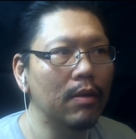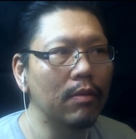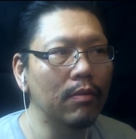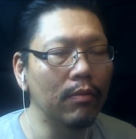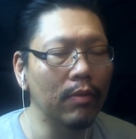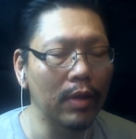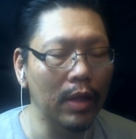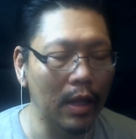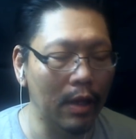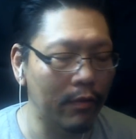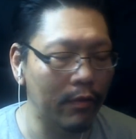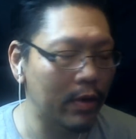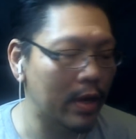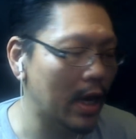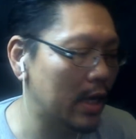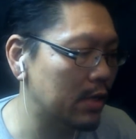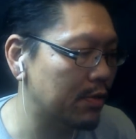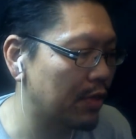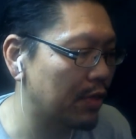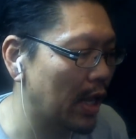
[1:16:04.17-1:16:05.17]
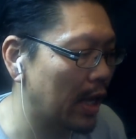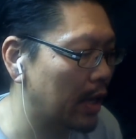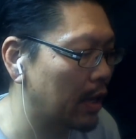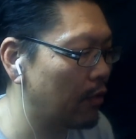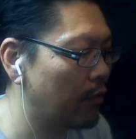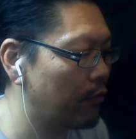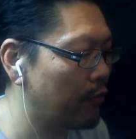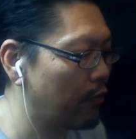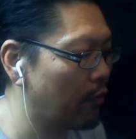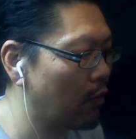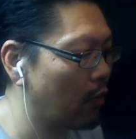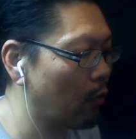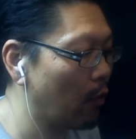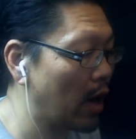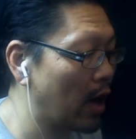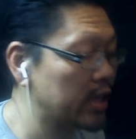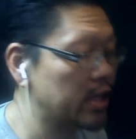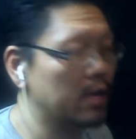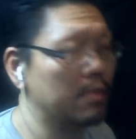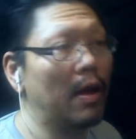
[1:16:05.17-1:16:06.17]
Really love you guys. Thank you for
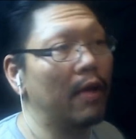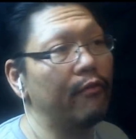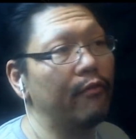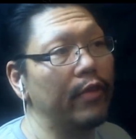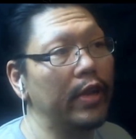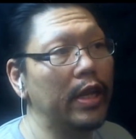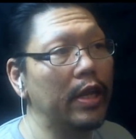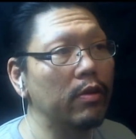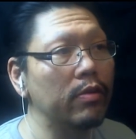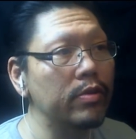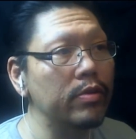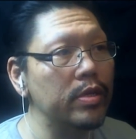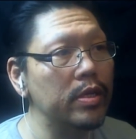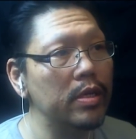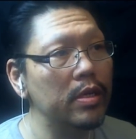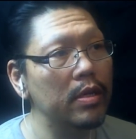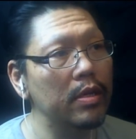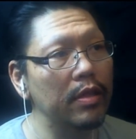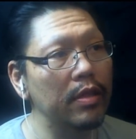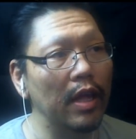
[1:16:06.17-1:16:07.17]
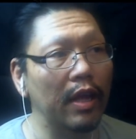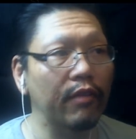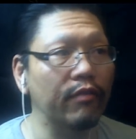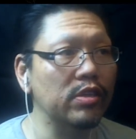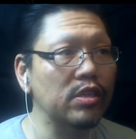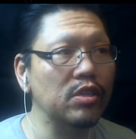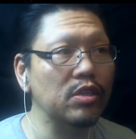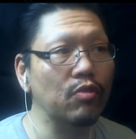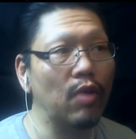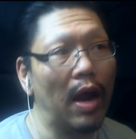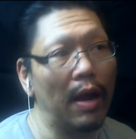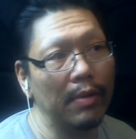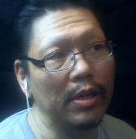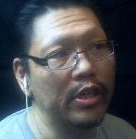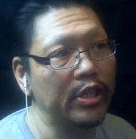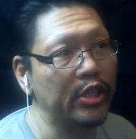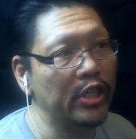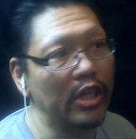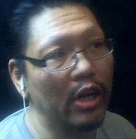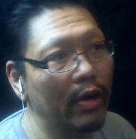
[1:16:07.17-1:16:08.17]
watching my videos. Thank you for
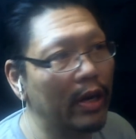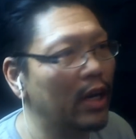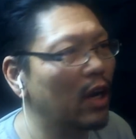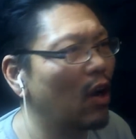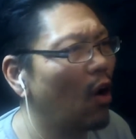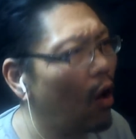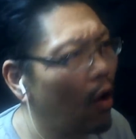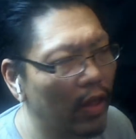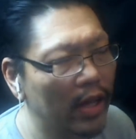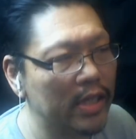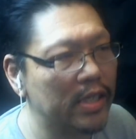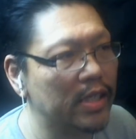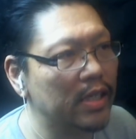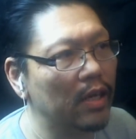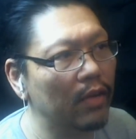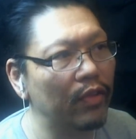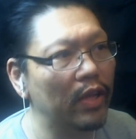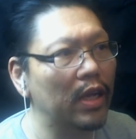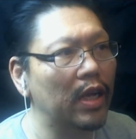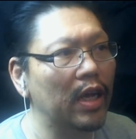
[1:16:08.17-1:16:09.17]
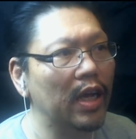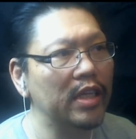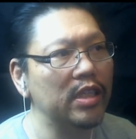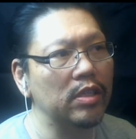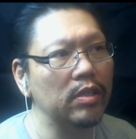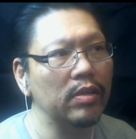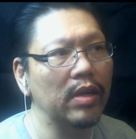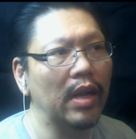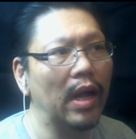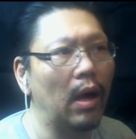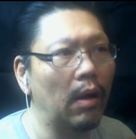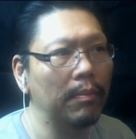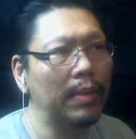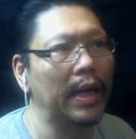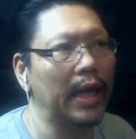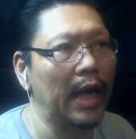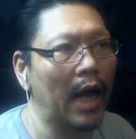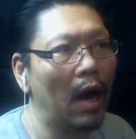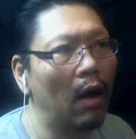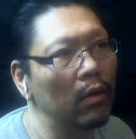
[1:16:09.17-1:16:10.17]
subscribing, sharing, and all that stuff that you guys do to help
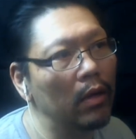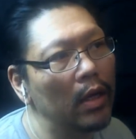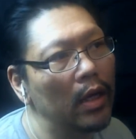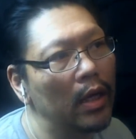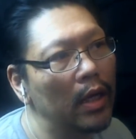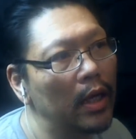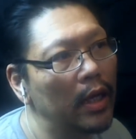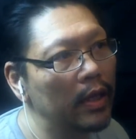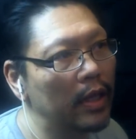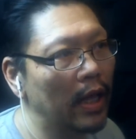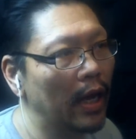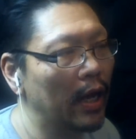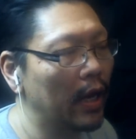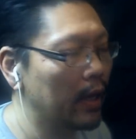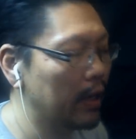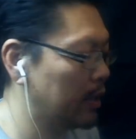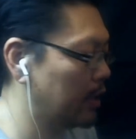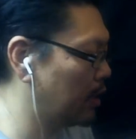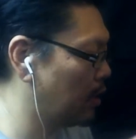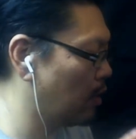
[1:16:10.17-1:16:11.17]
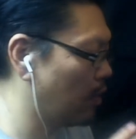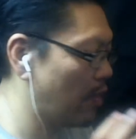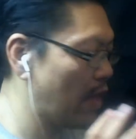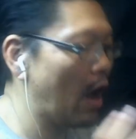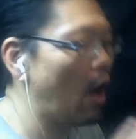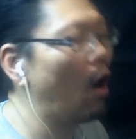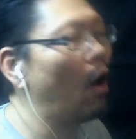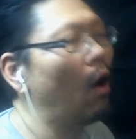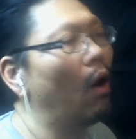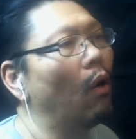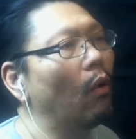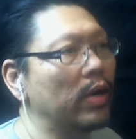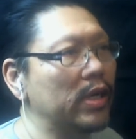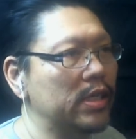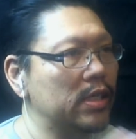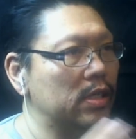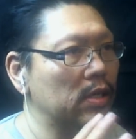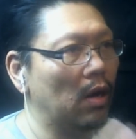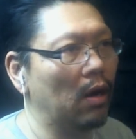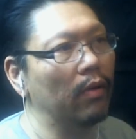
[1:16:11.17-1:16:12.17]
me out. That that
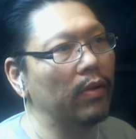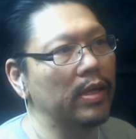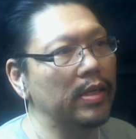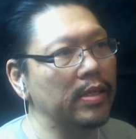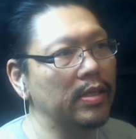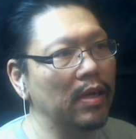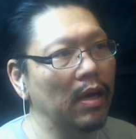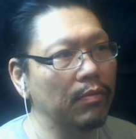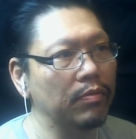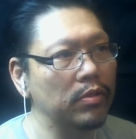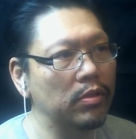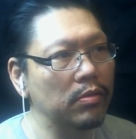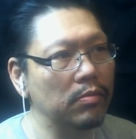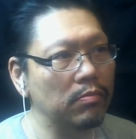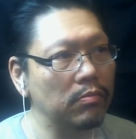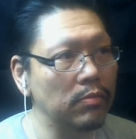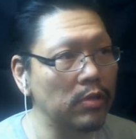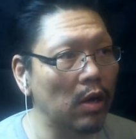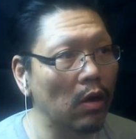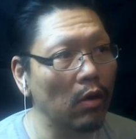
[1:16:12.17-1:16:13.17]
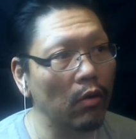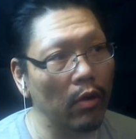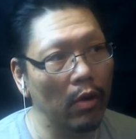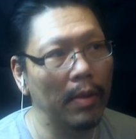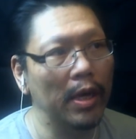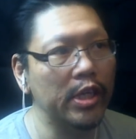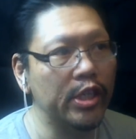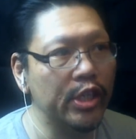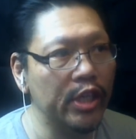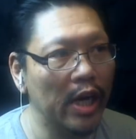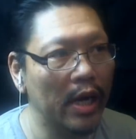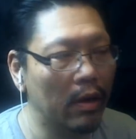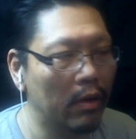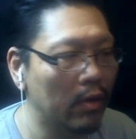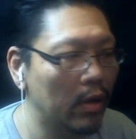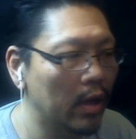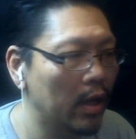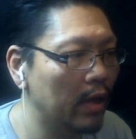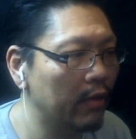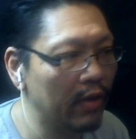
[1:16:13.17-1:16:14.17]
always helps grow my
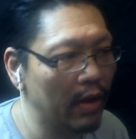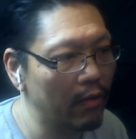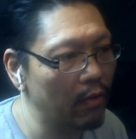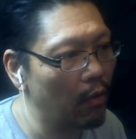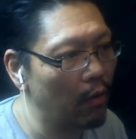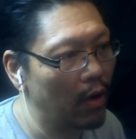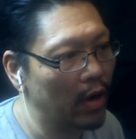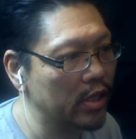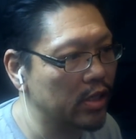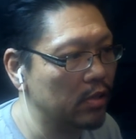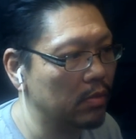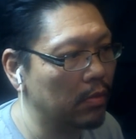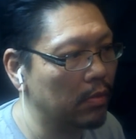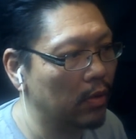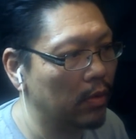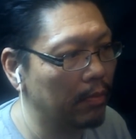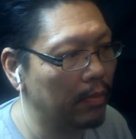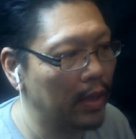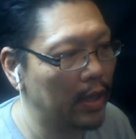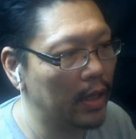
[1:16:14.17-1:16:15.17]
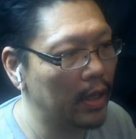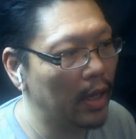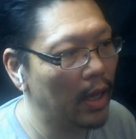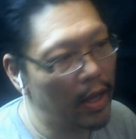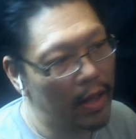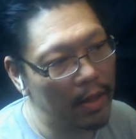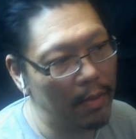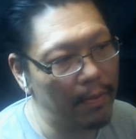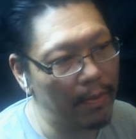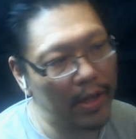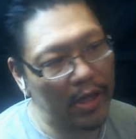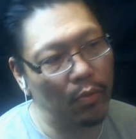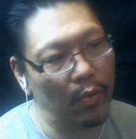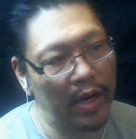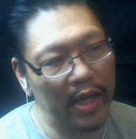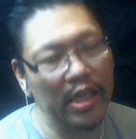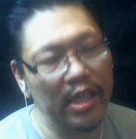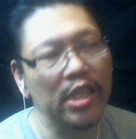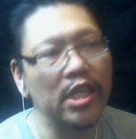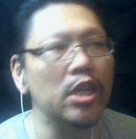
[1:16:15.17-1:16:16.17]
channel. If you ever want to support me, the best
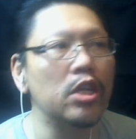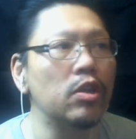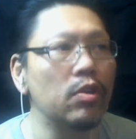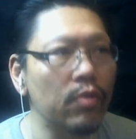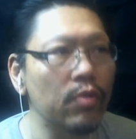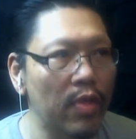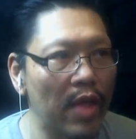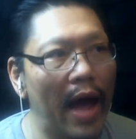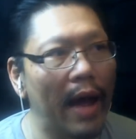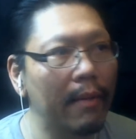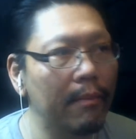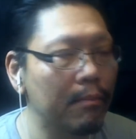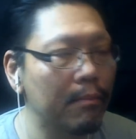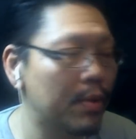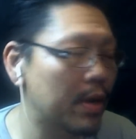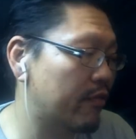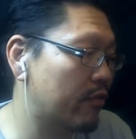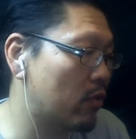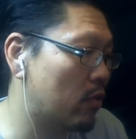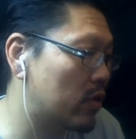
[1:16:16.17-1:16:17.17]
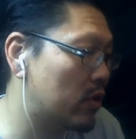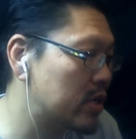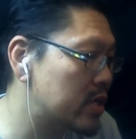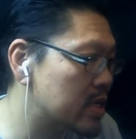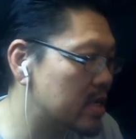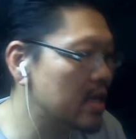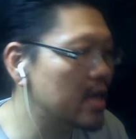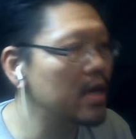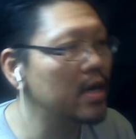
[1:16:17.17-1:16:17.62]
way is to do that. But of course,